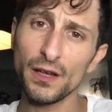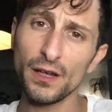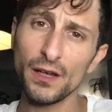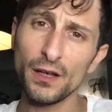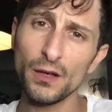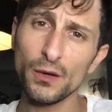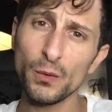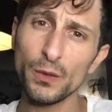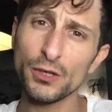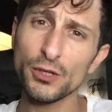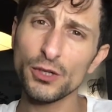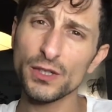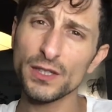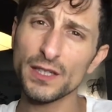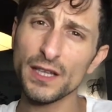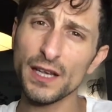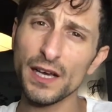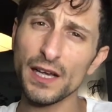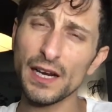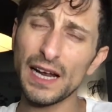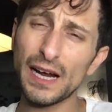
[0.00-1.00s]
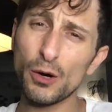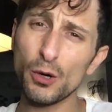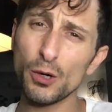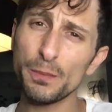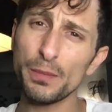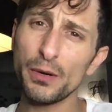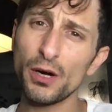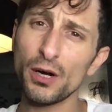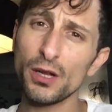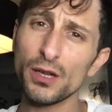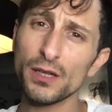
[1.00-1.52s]
which is that our
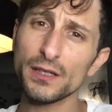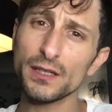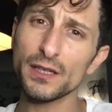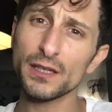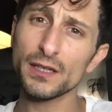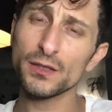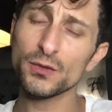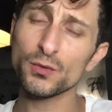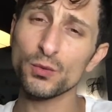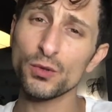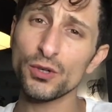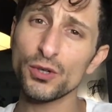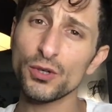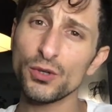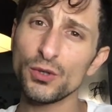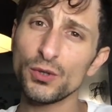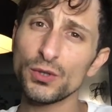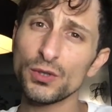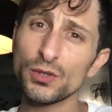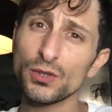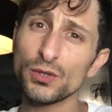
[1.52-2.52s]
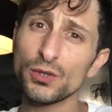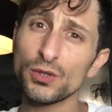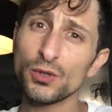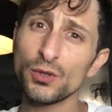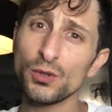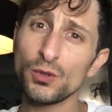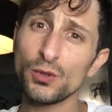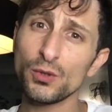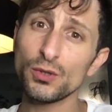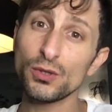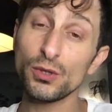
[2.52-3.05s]
politics reduce
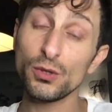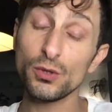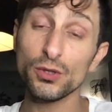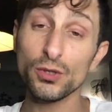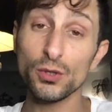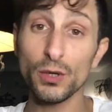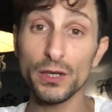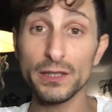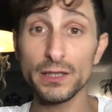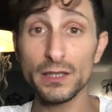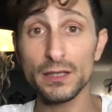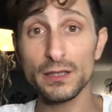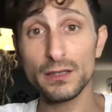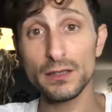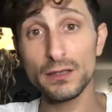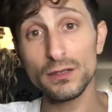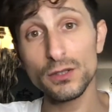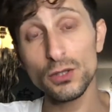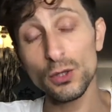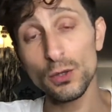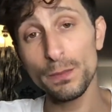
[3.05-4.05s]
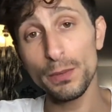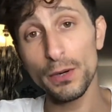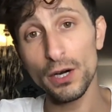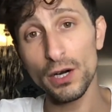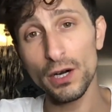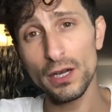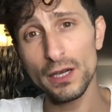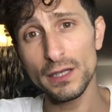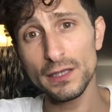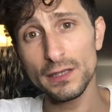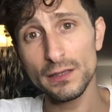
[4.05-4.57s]
to two choices, two
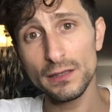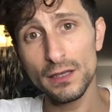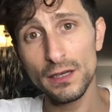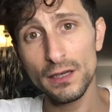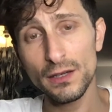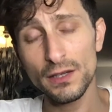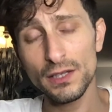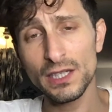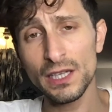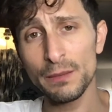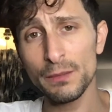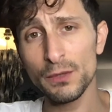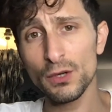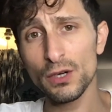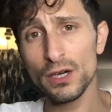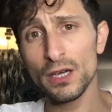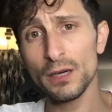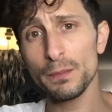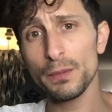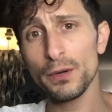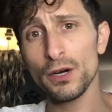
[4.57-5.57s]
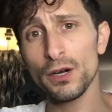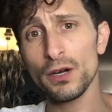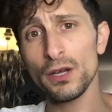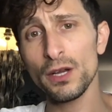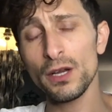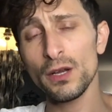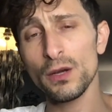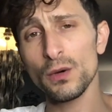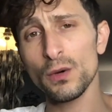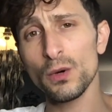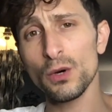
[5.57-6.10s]
parties, the Democrat
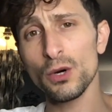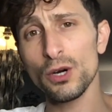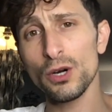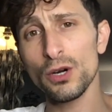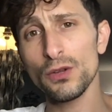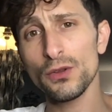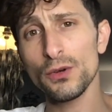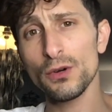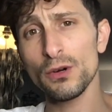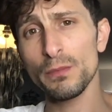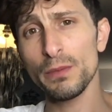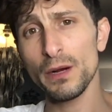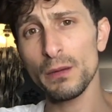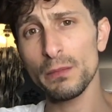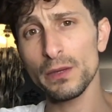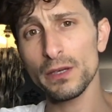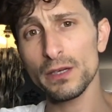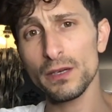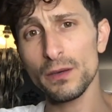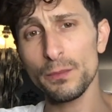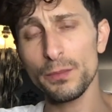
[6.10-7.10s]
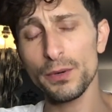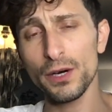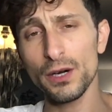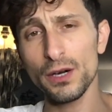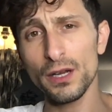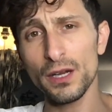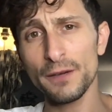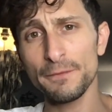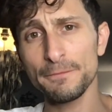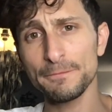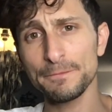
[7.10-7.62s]
Party or the Republican
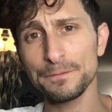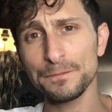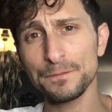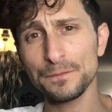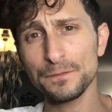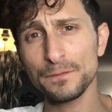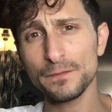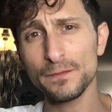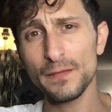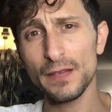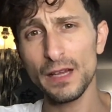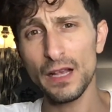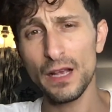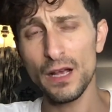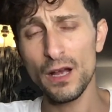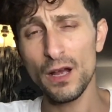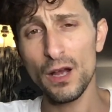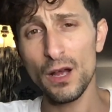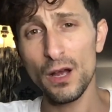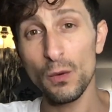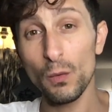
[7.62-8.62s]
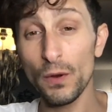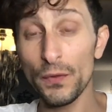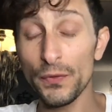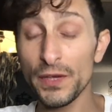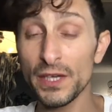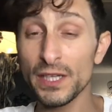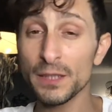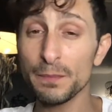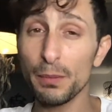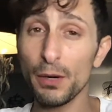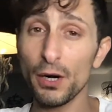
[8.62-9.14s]
Party. What
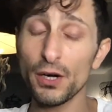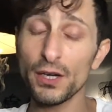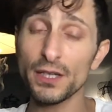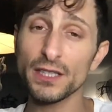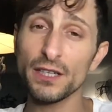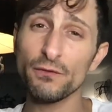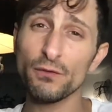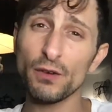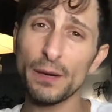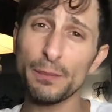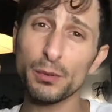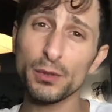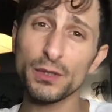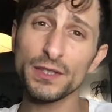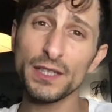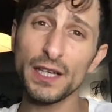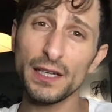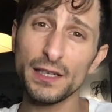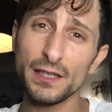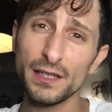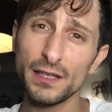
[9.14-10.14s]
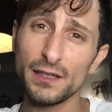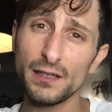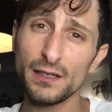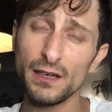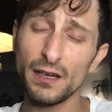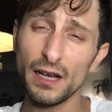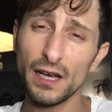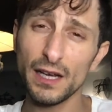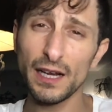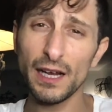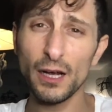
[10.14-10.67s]
these parties have represented
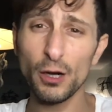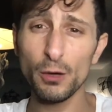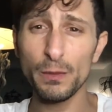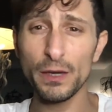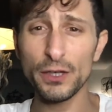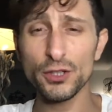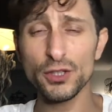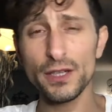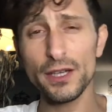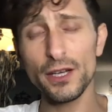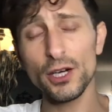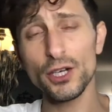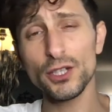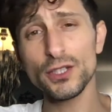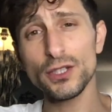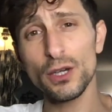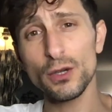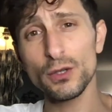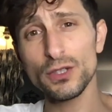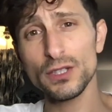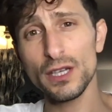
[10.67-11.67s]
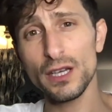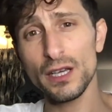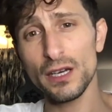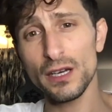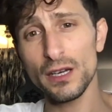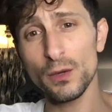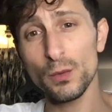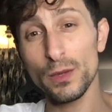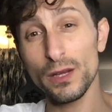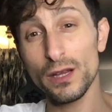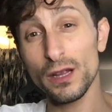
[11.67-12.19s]
and how much they are
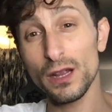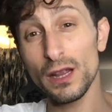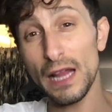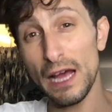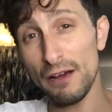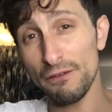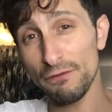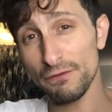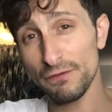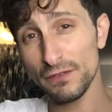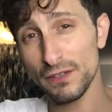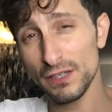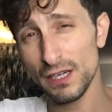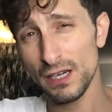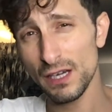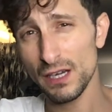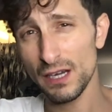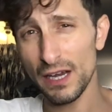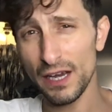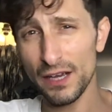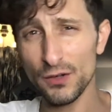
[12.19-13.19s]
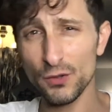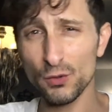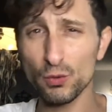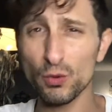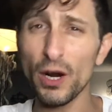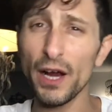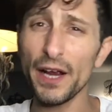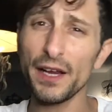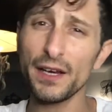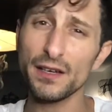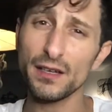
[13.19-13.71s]
associated with left and
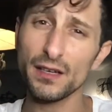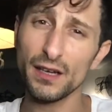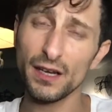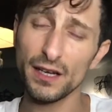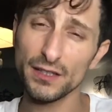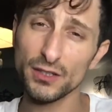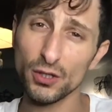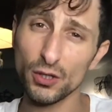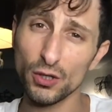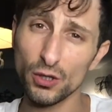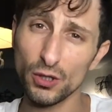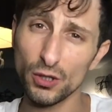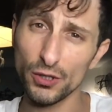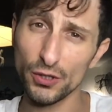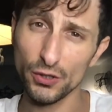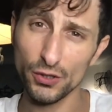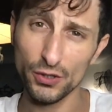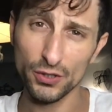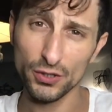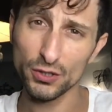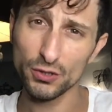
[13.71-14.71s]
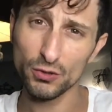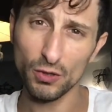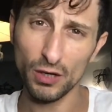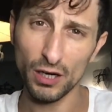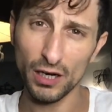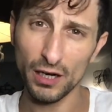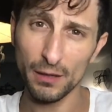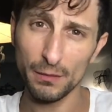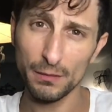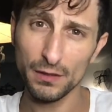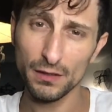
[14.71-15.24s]
right, as earlier
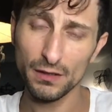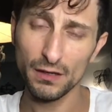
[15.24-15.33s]
described,